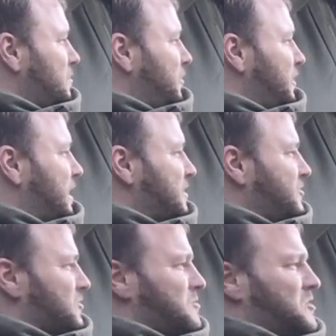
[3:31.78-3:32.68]
But yeah,
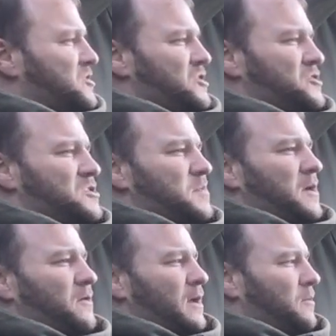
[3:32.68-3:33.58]
I've got some decisions to
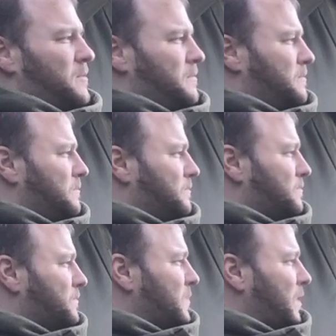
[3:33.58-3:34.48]
make on that one.
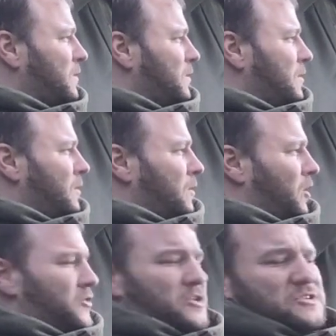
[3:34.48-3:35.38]

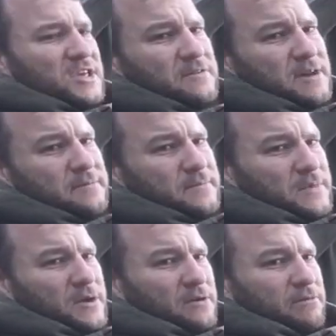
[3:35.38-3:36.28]
On to this evening,
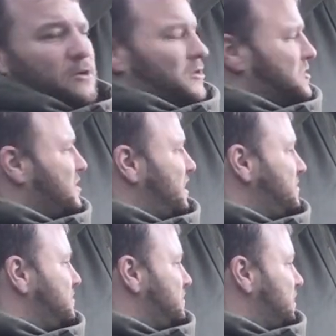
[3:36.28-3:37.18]
I've got
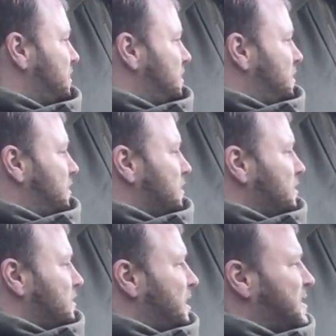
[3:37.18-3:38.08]

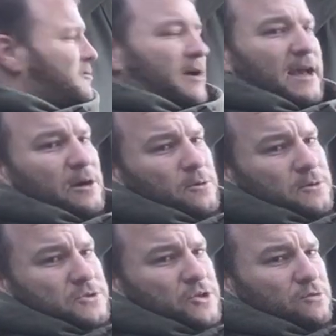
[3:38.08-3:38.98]
key cray out
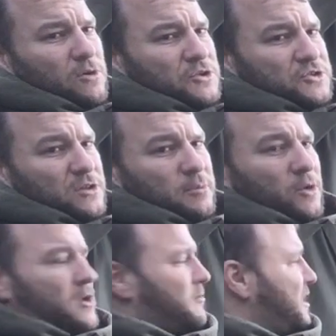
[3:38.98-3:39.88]
on 2 rods on the
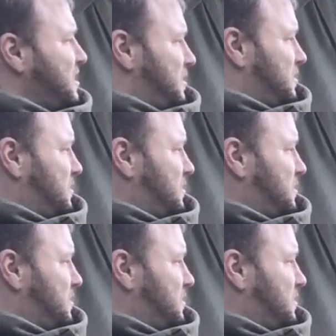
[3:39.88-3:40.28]
multi-rig,